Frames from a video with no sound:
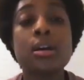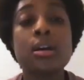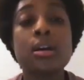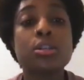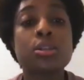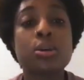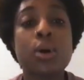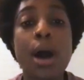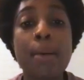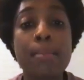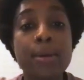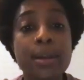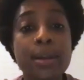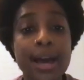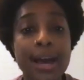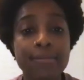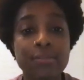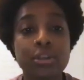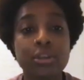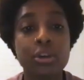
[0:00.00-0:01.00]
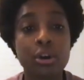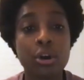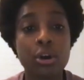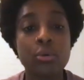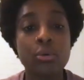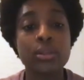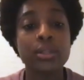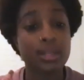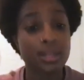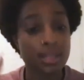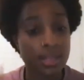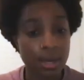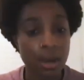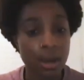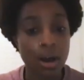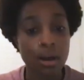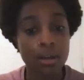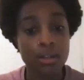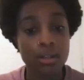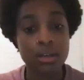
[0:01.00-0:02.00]
So I'm going to have to go with the
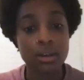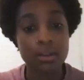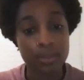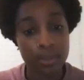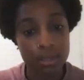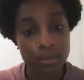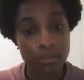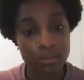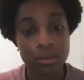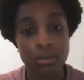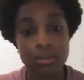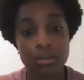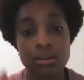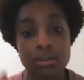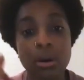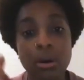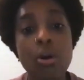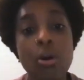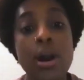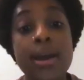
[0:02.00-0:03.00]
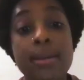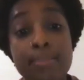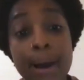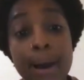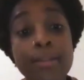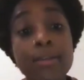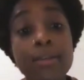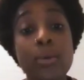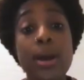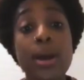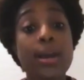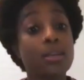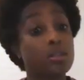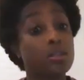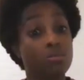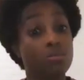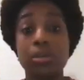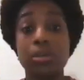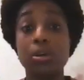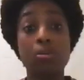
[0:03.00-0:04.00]
Seahawks on this one. Oh, and by the way,
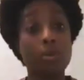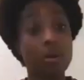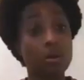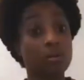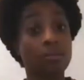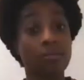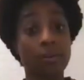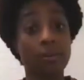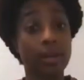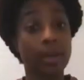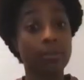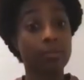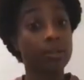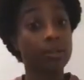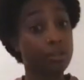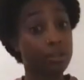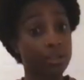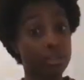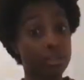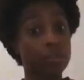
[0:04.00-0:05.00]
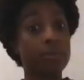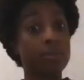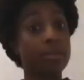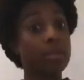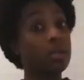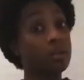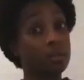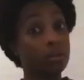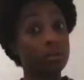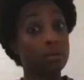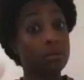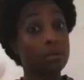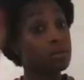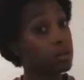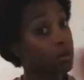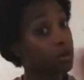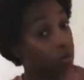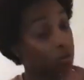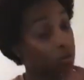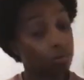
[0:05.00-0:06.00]
we don't want to forget Richard Sherman either.
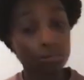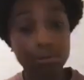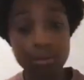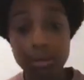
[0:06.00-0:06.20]
So